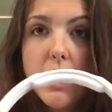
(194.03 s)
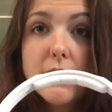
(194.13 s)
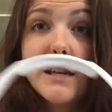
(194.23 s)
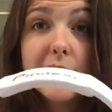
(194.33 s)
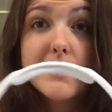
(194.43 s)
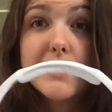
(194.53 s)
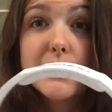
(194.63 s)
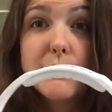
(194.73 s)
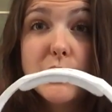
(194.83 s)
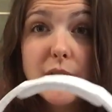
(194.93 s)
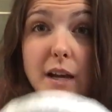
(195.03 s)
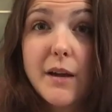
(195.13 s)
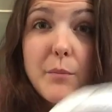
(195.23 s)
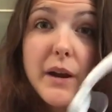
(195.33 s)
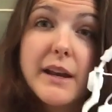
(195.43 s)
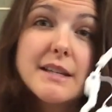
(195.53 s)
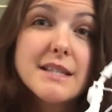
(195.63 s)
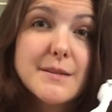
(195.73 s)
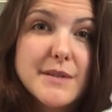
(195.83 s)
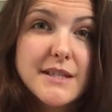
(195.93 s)
say listen to music, but I
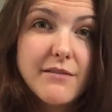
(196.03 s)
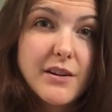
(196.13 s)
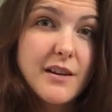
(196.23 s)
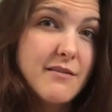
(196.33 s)
specifically